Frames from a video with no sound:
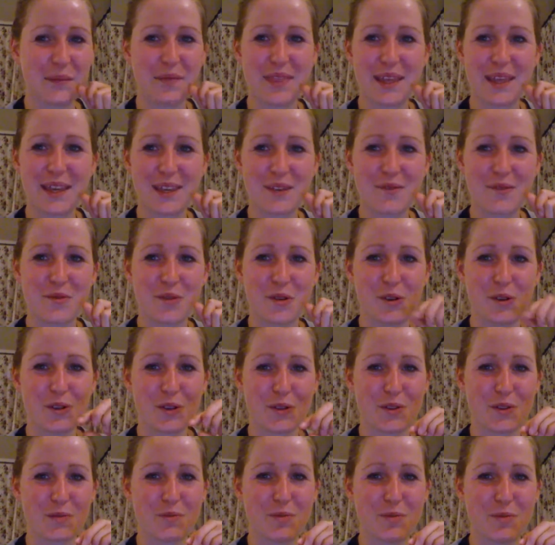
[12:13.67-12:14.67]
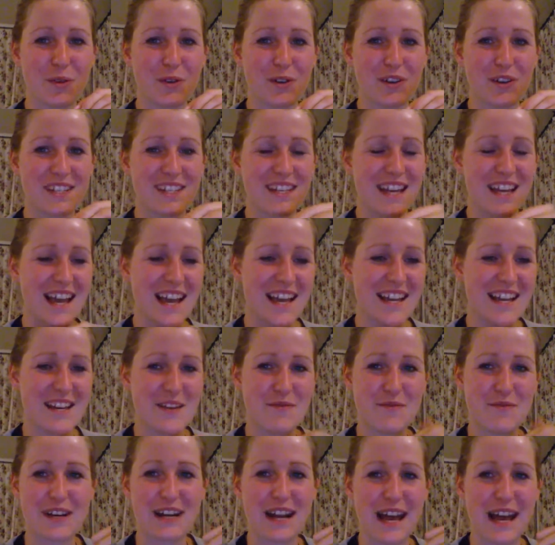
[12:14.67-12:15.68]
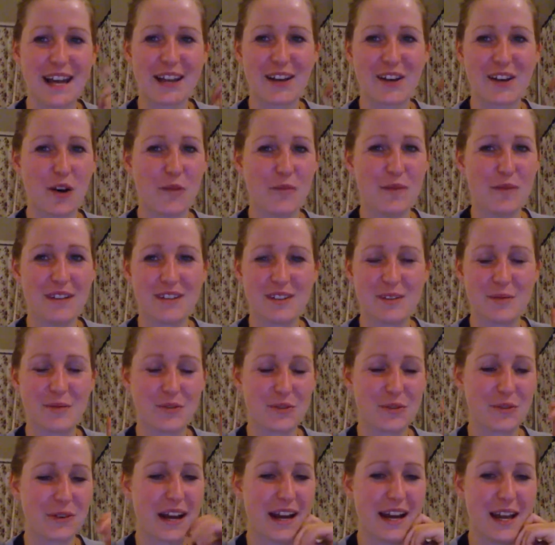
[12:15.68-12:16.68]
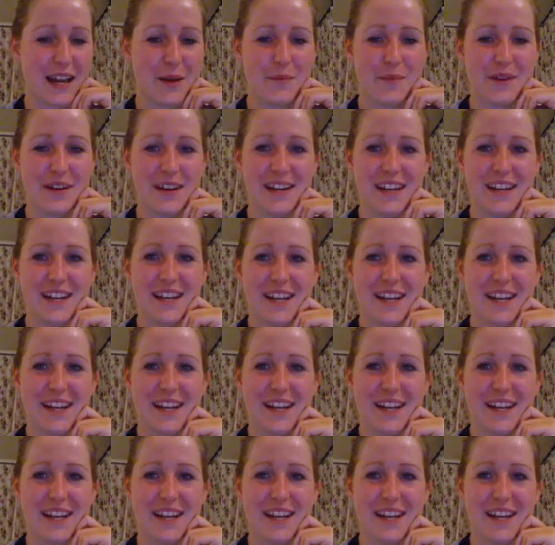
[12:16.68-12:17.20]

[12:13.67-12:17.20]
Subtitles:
thank you for all your support, and every like, comment, subscribe,